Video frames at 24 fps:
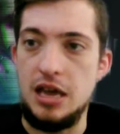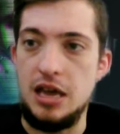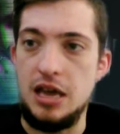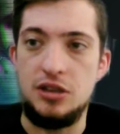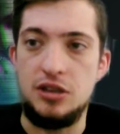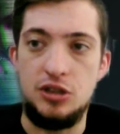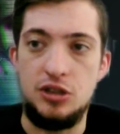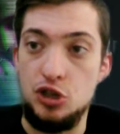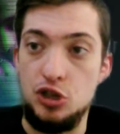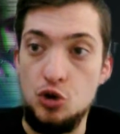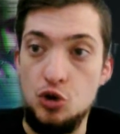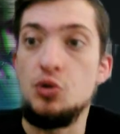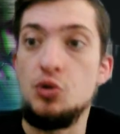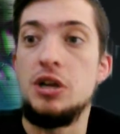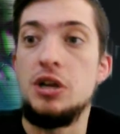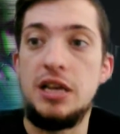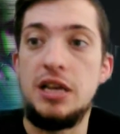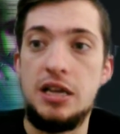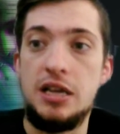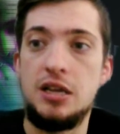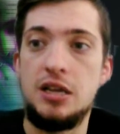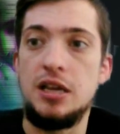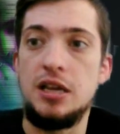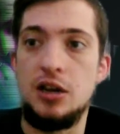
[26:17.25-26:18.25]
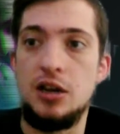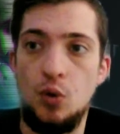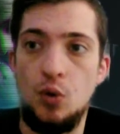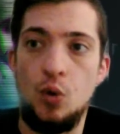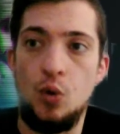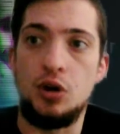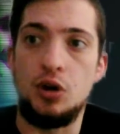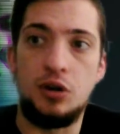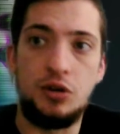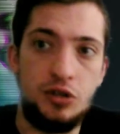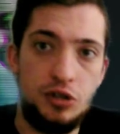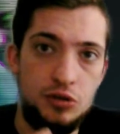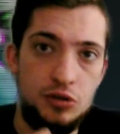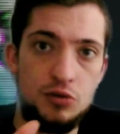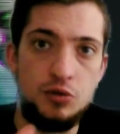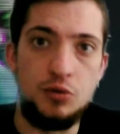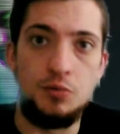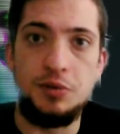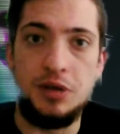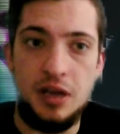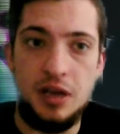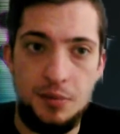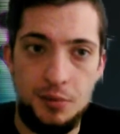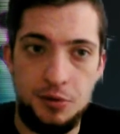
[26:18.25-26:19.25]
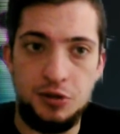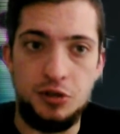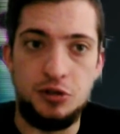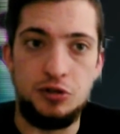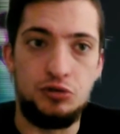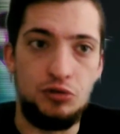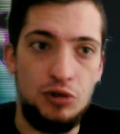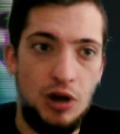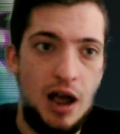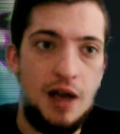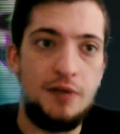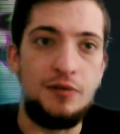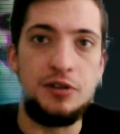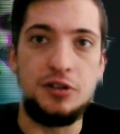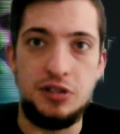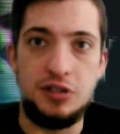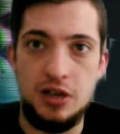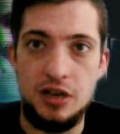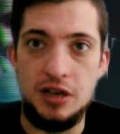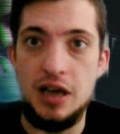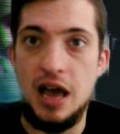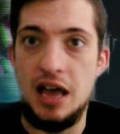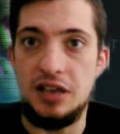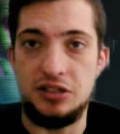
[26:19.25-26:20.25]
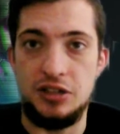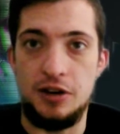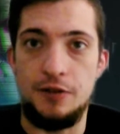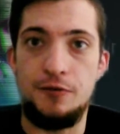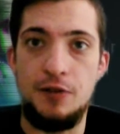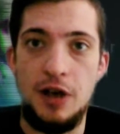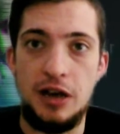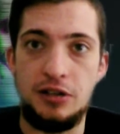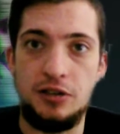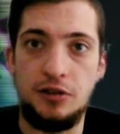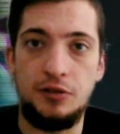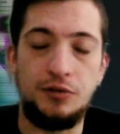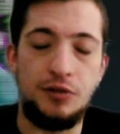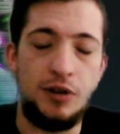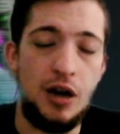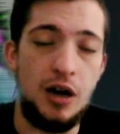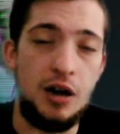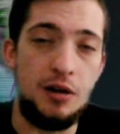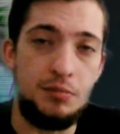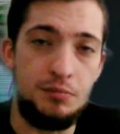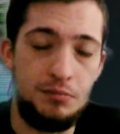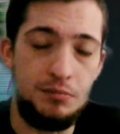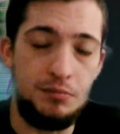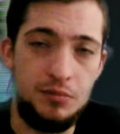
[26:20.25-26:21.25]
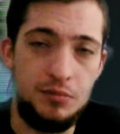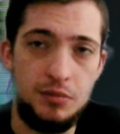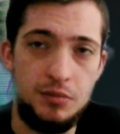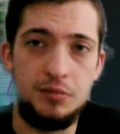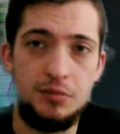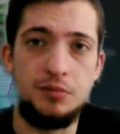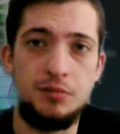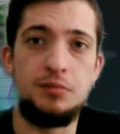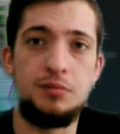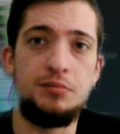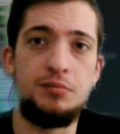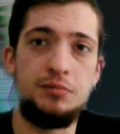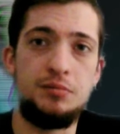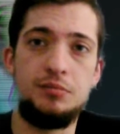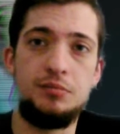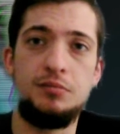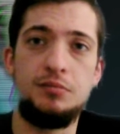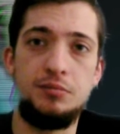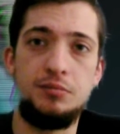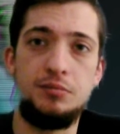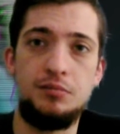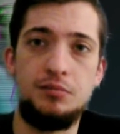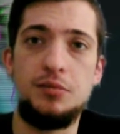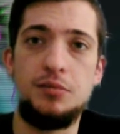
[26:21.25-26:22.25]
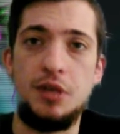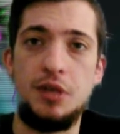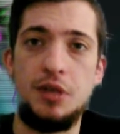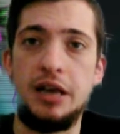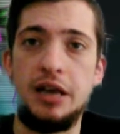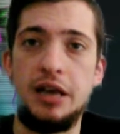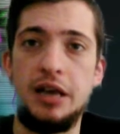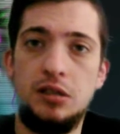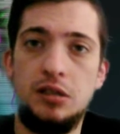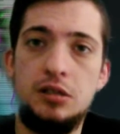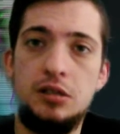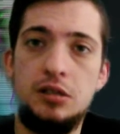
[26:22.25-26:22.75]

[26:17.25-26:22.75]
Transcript: that you need in order to be able to drive this as an effective thing.